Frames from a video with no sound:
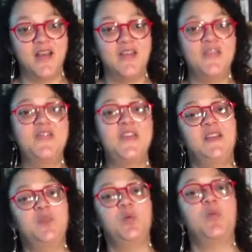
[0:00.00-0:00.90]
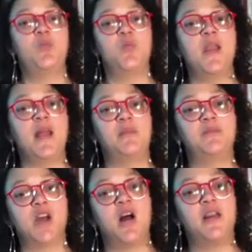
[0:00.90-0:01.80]
This is what I'm
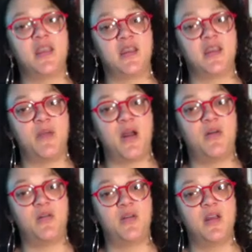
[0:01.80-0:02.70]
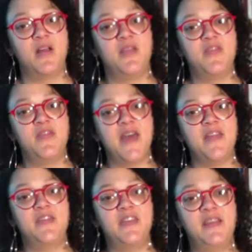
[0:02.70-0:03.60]
talking about,
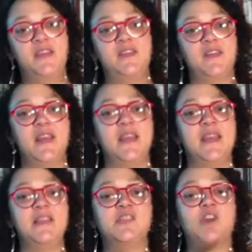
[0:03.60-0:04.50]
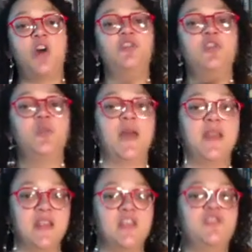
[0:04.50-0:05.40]
that this is also
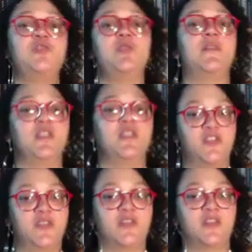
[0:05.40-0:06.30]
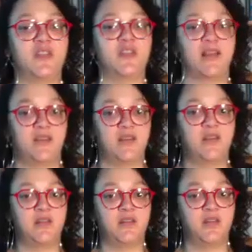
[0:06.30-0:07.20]
an issue of intersectionality,
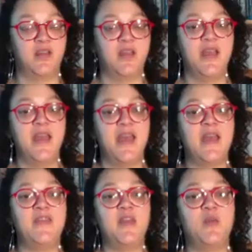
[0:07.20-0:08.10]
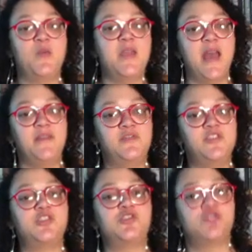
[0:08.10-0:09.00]
and that we have to
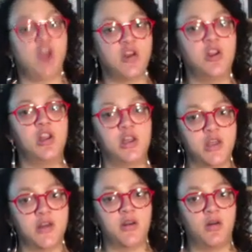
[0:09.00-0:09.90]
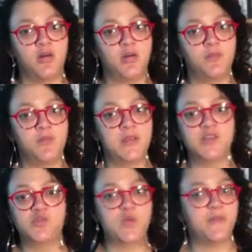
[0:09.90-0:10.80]
struggle a little
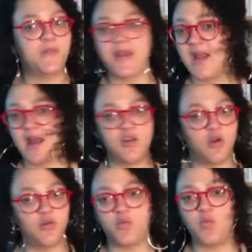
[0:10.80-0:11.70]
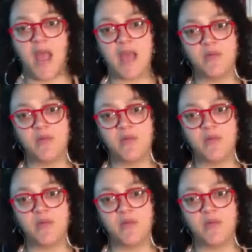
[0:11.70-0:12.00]
because we might not know the way.